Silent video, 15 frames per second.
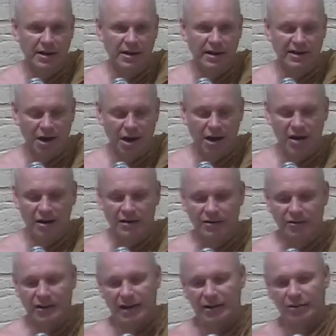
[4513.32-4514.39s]
It's hard
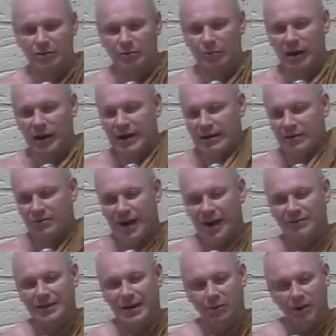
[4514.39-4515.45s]
to get your mind
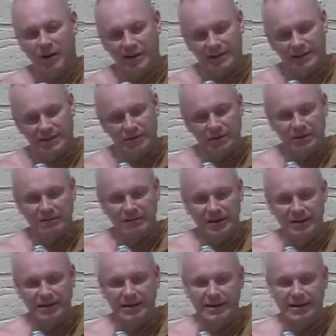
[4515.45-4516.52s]
around that one. It is not a
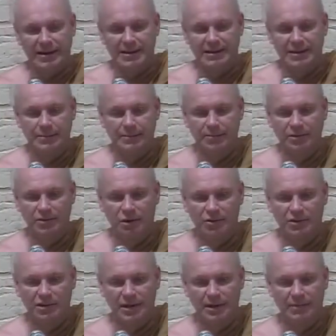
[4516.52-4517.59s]
very a simple
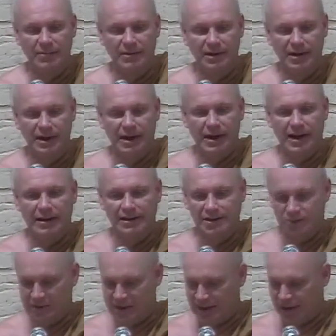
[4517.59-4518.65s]
concept, and
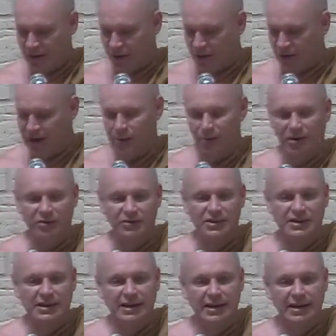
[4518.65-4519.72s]
it's really only when you
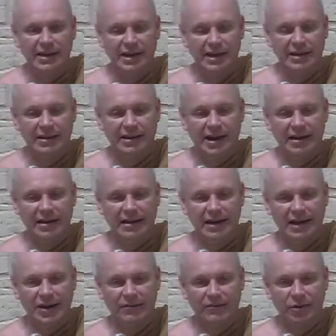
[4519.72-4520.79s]
see the
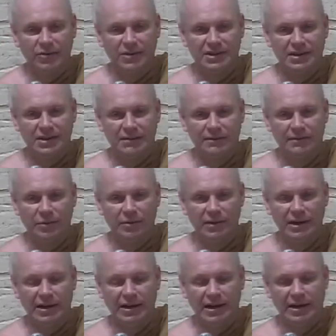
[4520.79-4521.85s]
idea of non-self
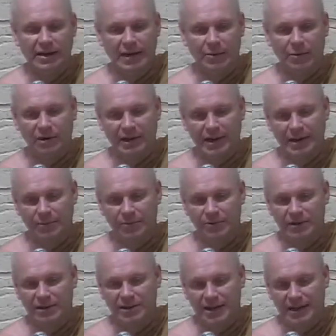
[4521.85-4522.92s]
fully that one can
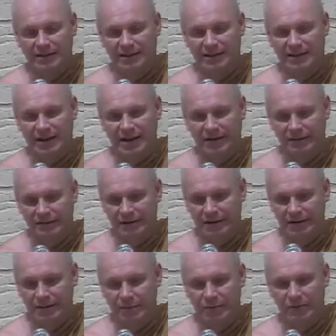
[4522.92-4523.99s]
appreciate these kind of
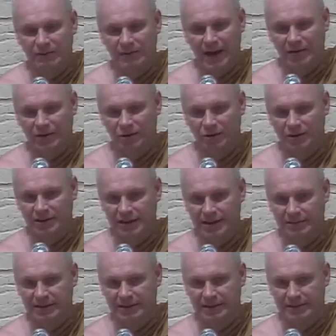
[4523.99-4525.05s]
very profound
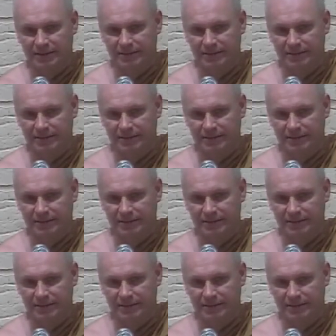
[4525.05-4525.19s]
concepts.